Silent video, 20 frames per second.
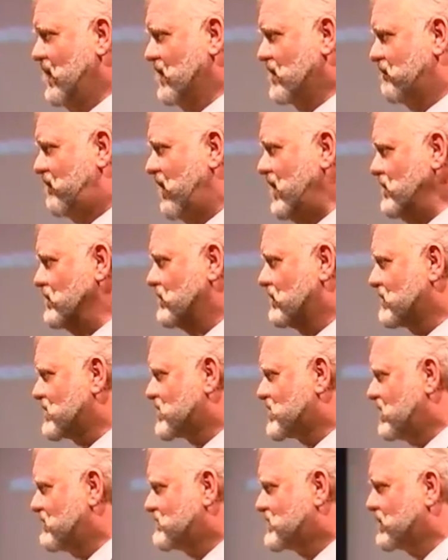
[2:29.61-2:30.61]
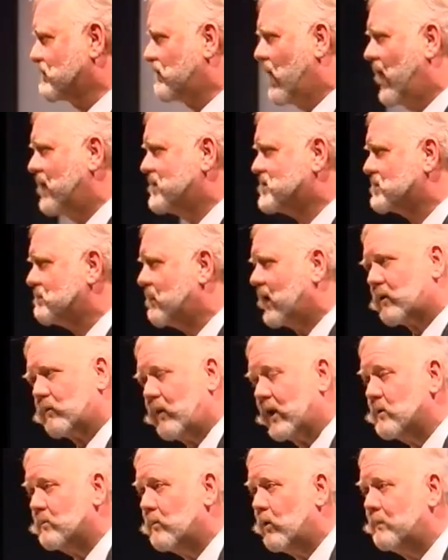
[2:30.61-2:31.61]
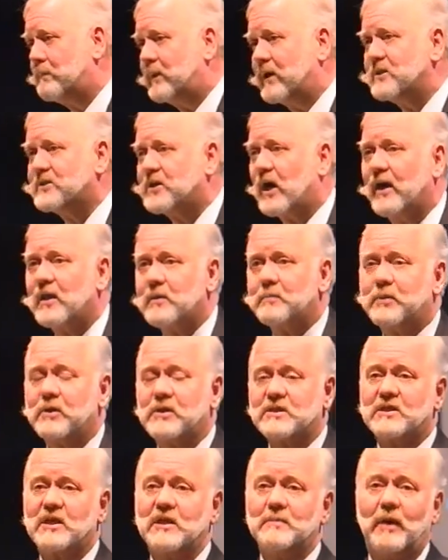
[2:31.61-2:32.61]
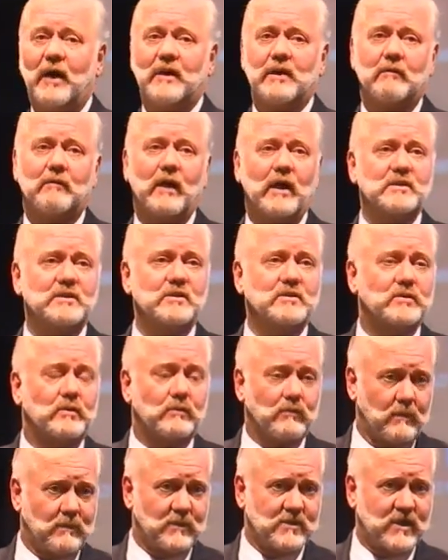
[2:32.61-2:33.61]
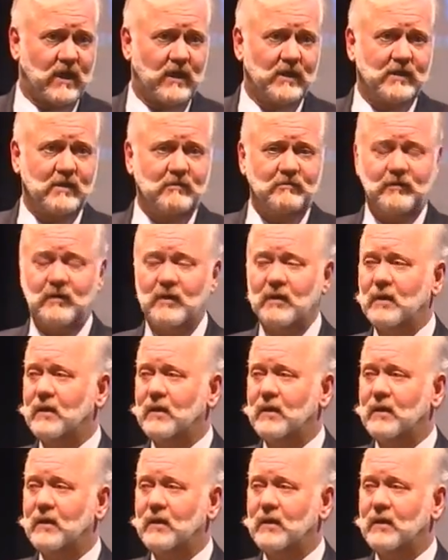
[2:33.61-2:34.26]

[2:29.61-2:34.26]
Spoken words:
The vendor reserves the right to make one or more bids, either personally by their agent or representative,